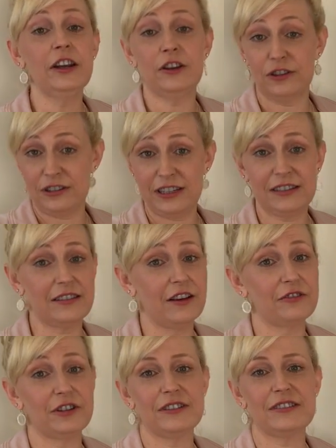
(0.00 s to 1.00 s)
your deceased
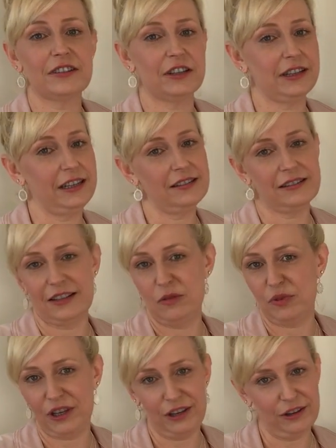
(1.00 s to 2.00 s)
loved ones could easily
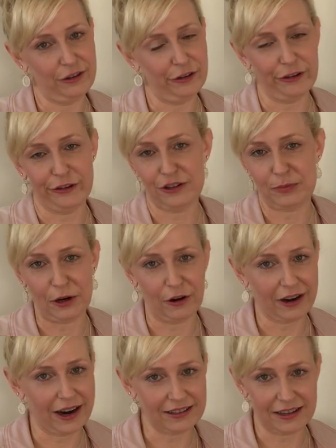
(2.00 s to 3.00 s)
be your
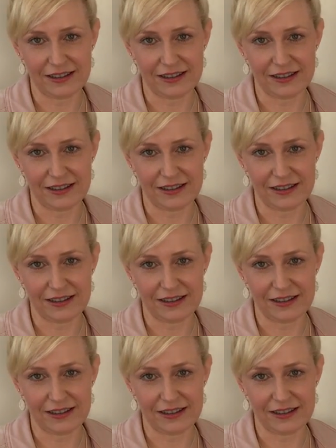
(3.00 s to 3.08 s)
spirit guides.